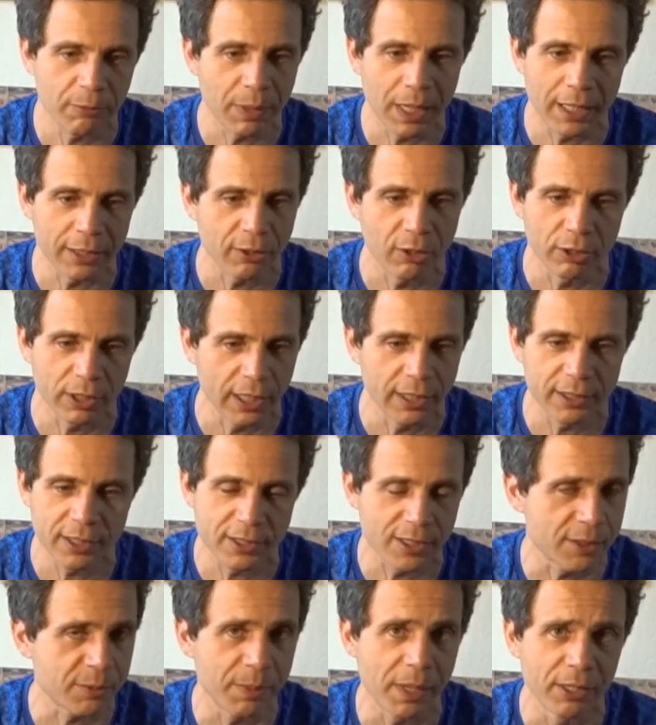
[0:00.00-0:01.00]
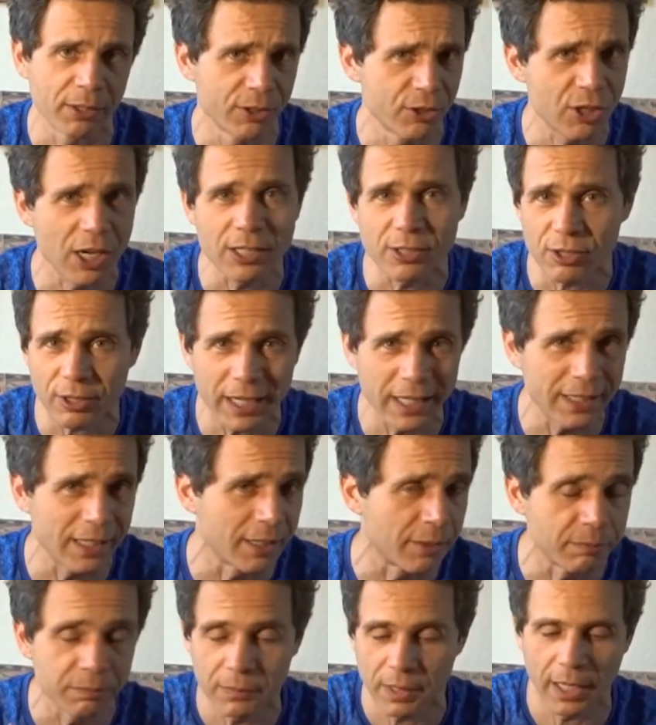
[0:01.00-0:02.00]
I'm like, okay, this is my only chance of
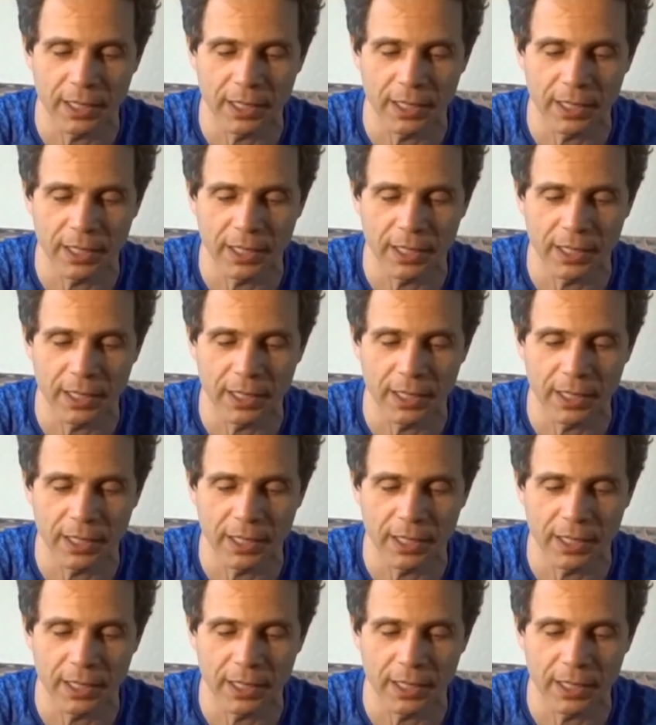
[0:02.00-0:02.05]
getting it,